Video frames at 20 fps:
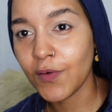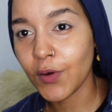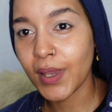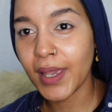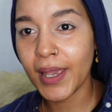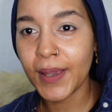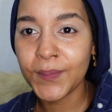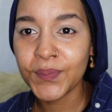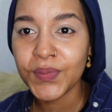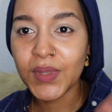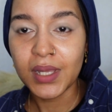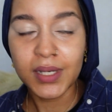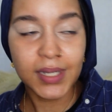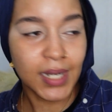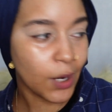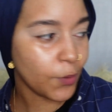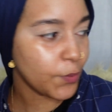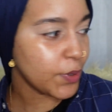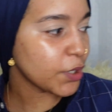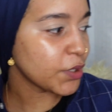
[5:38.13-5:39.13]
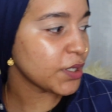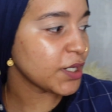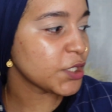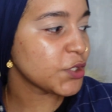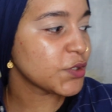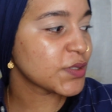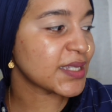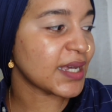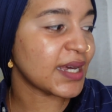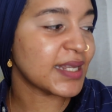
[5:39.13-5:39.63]
Okay, now we're going to
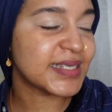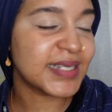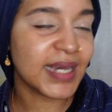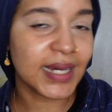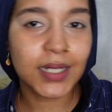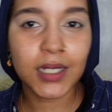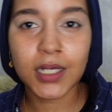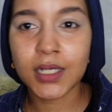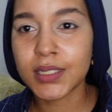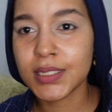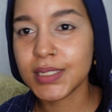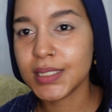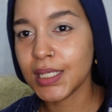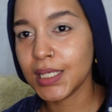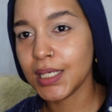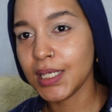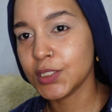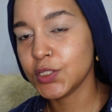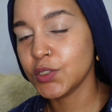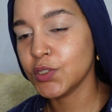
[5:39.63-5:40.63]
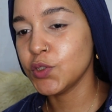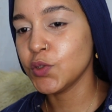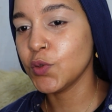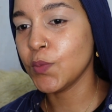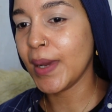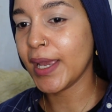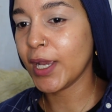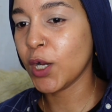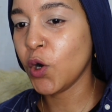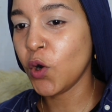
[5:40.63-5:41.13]
use a darker concealer to do
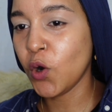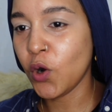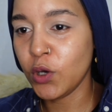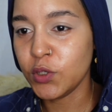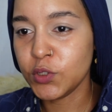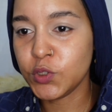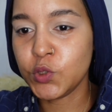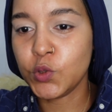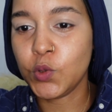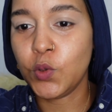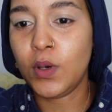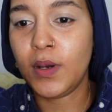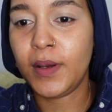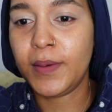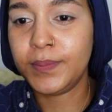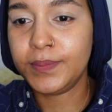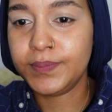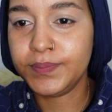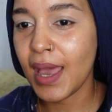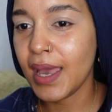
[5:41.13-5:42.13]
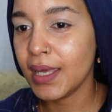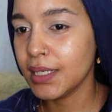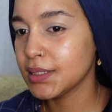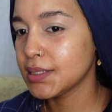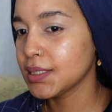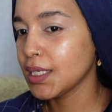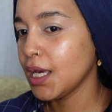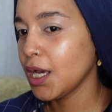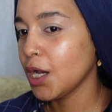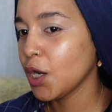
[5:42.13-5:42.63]
my contour. And
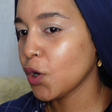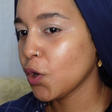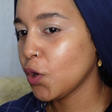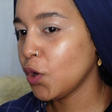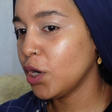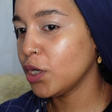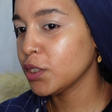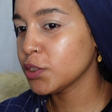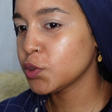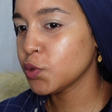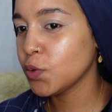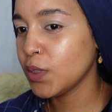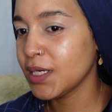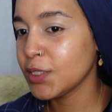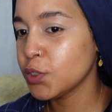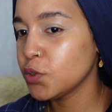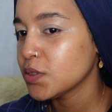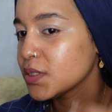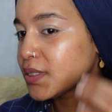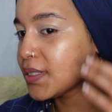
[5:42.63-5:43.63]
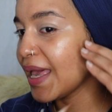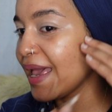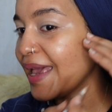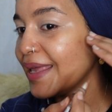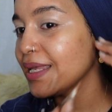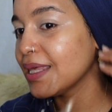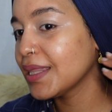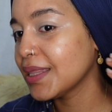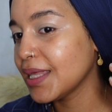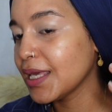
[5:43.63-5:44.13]
contour, use
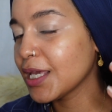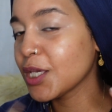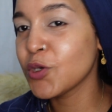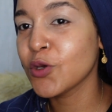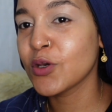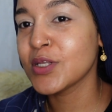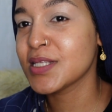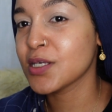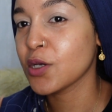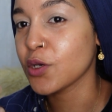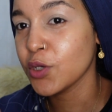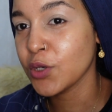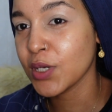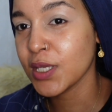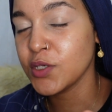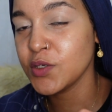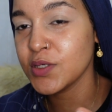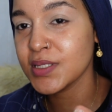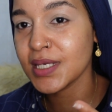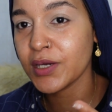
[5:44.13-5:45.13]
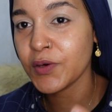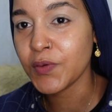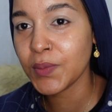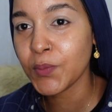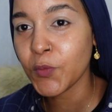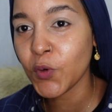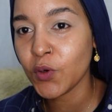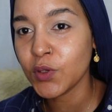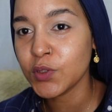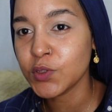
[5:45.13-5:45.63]
anything. You can use a cream
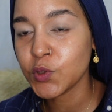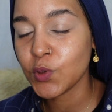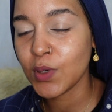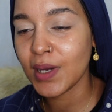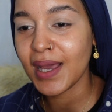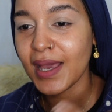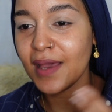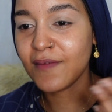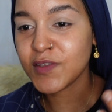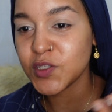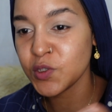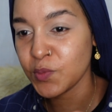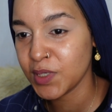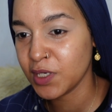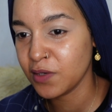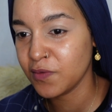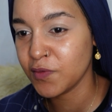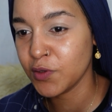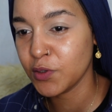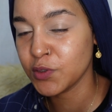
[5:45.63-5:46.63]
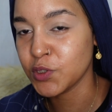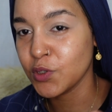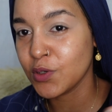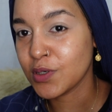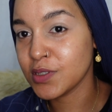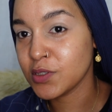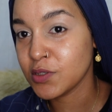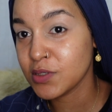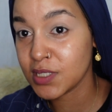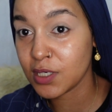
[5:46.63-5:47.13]
contour. I have so many of those. You
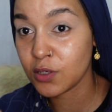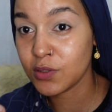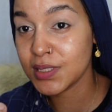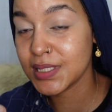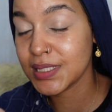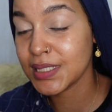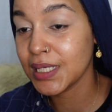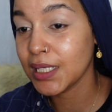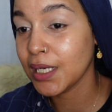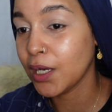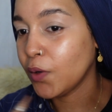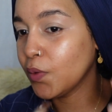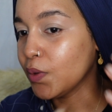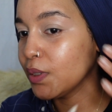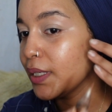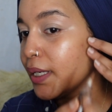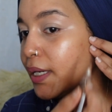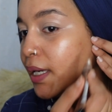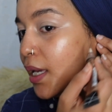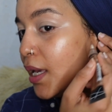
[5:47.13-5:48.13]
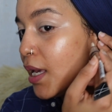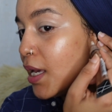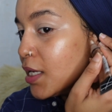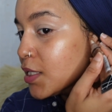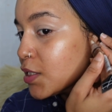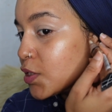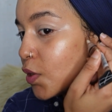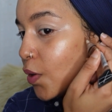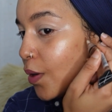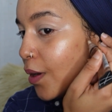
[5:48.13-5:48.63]
can use a concealer only.
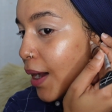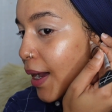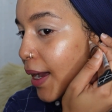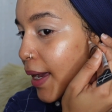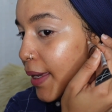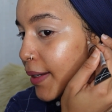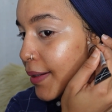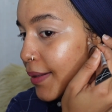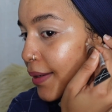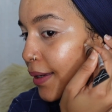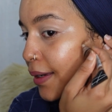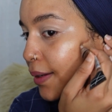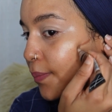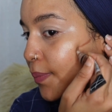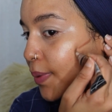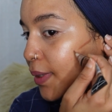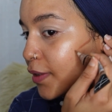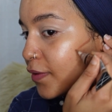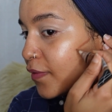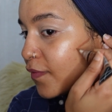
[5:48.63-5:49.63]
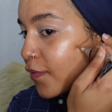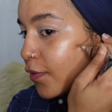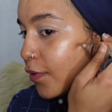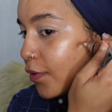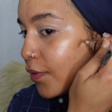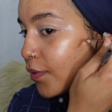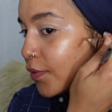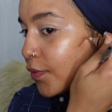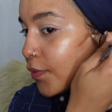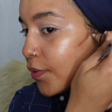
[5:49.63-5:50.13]
So add a bit of
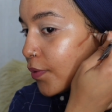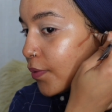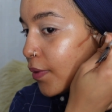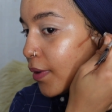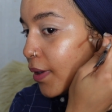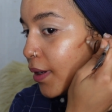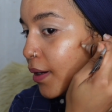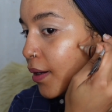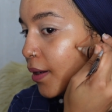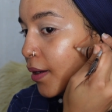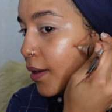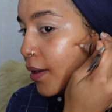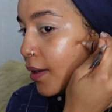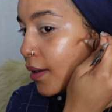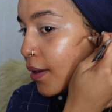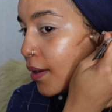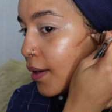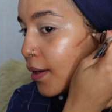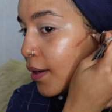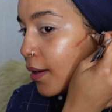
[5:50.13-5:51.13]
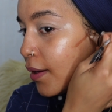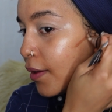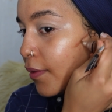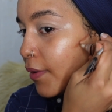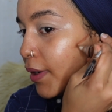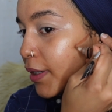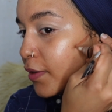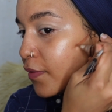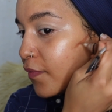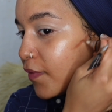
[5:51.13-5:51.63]
contour
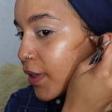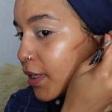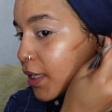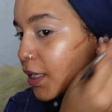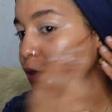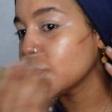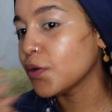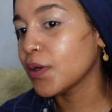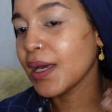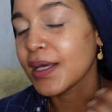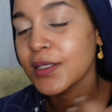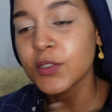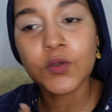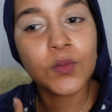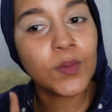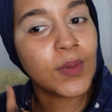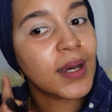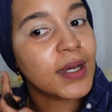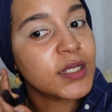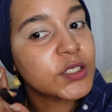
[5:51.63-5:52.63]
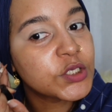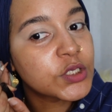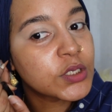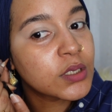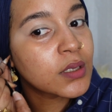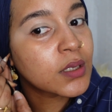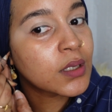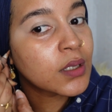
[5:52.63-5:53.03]
right over here. Don't add too much.